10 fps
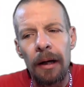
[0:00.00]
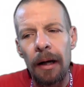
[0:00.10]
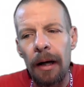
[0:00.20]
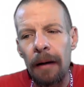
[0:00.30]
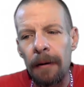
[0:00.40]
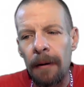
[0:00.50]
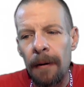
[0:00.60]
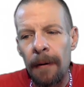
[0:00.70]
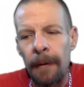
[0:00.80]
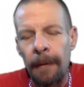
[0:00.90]
And
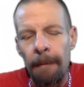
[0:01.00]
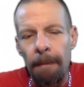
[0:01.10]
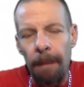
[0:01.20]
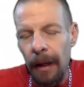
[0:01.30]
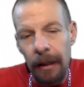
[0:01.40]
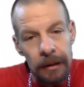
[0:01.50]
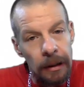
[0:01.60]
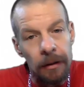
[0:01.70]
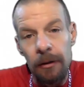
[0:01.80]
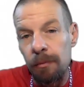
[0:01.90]
like I
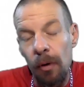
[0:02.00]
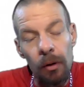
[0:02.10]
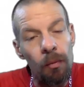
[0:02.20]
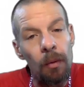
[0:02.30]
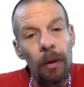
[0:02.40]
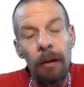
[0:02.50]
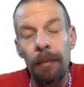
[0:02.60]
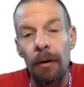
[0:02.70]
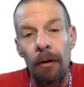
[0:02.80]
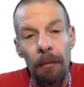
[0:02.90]
said, there's more than one way to be
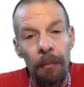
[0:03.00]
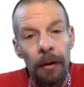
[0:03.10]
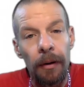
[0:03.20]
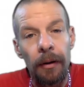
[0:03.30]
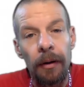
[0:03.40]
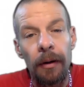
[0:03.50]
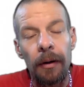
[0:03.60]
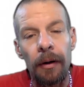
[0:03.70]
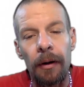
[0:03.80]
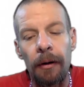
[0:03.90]
a
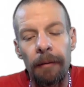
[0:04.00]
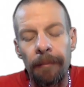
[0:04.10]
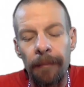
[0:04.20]
homeboy.